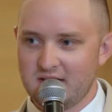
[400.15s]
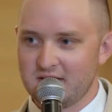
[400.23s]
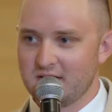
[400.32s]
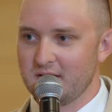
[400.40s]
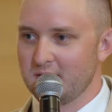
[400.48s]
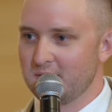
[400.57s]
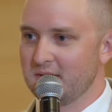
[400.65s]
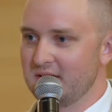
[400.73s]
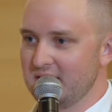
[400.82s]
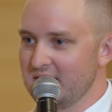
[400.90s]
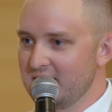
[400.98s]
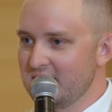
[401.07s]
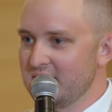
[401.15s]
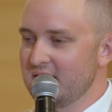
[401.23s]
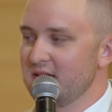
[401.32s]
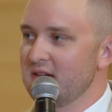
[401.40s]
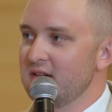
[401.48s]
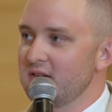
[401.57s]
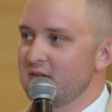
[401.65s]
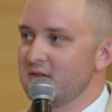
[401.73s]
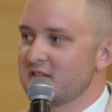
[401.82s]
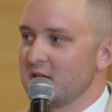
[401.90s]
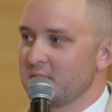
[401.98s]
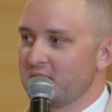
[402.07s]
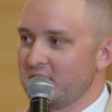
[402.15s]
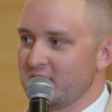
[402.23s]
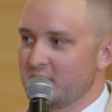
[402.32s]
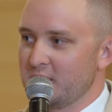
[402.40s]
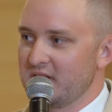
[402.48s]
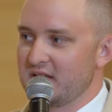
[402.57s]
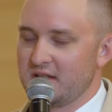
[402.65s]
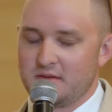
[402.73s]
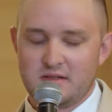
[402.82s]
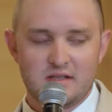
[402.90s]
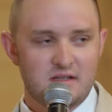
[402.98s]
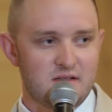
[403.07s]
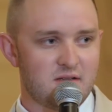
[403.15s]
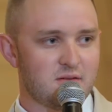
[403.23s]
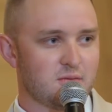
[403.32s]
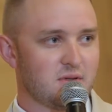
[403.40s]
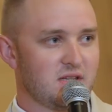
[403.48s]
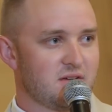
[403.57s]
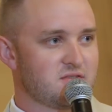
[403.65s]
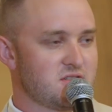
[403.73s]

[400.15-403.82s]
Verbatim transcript: we had to go do something real quick, and we